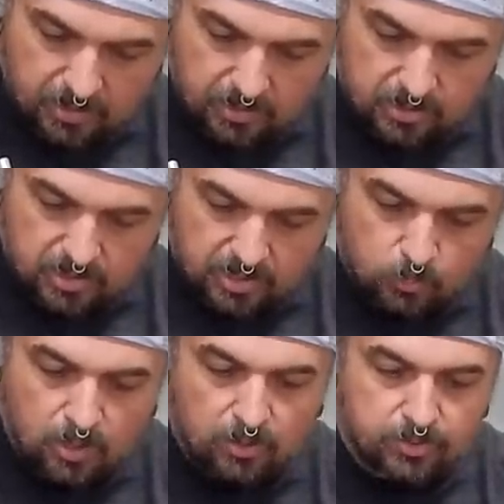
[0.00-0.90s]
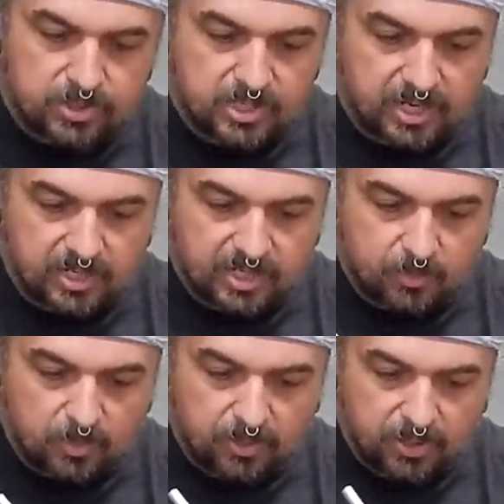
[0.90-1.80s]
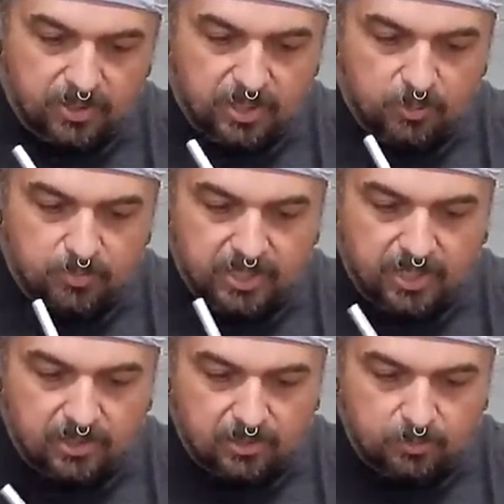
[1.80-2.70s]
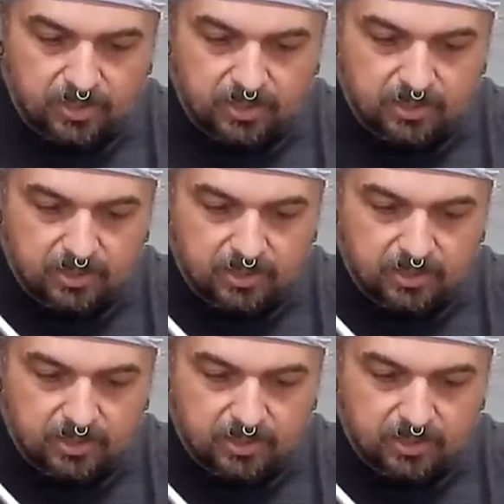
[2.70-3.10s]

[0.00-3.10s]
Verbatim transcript: Looks like Ronald decided to come up here and help me out a little bit.